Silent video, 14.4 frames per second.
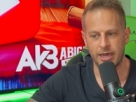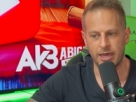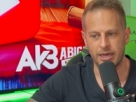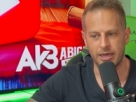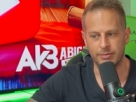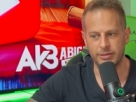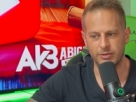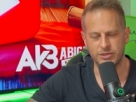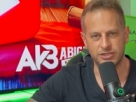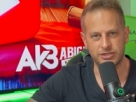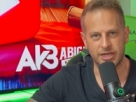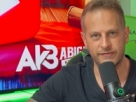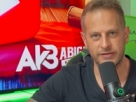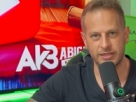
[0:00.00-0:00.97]
um, it was
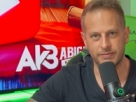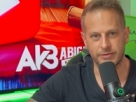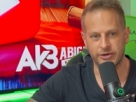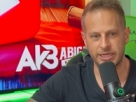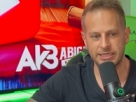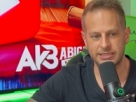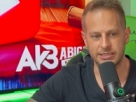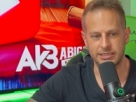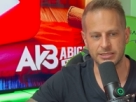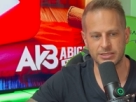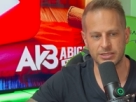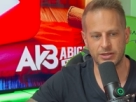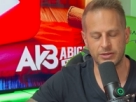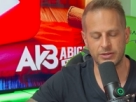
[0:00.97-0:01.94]
driving them crazy.
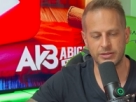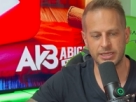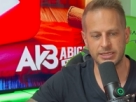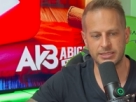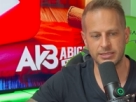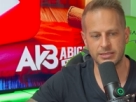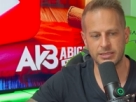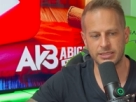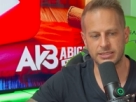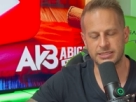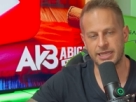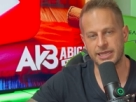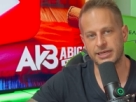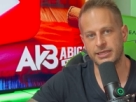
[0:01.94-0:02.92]
So they did
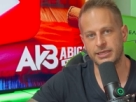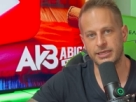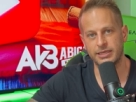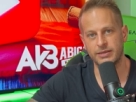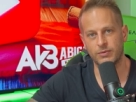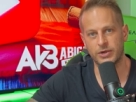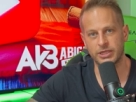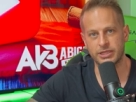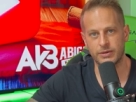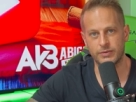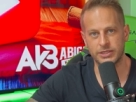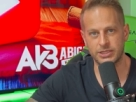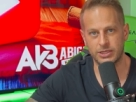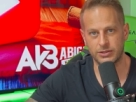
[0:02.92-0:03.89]
exactly what they
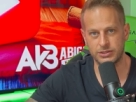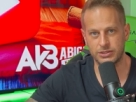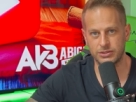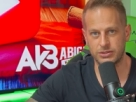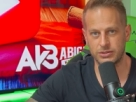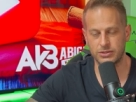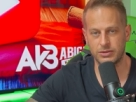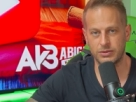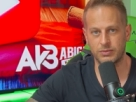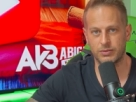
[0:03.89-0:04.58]
were told to do,